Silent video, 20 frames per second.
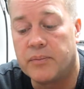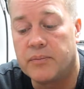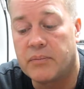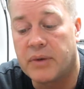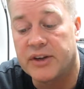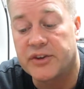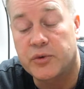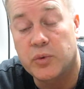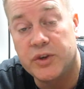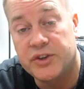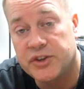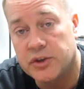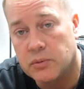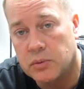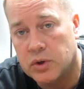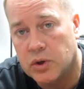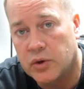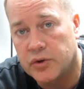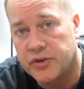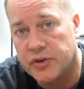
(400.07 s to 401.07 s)
By squeezing
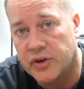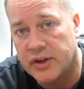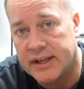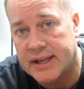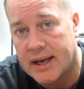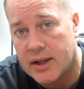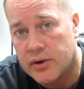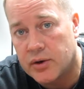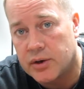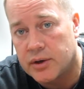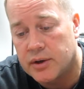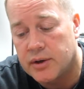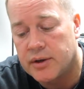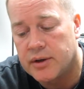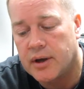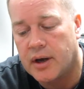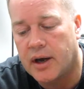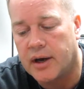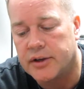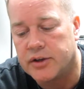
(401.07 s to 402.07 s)
them closer together,
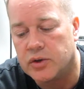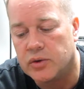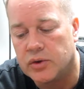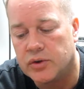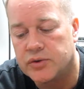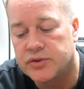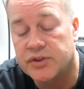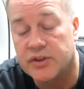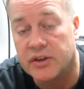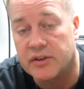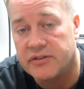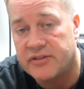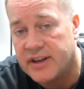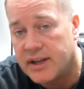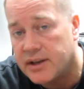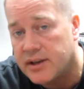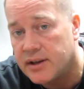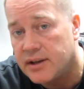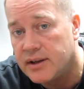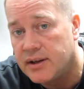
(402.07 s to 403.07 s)
you loosen the
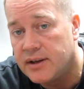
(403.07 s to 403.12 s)
fit.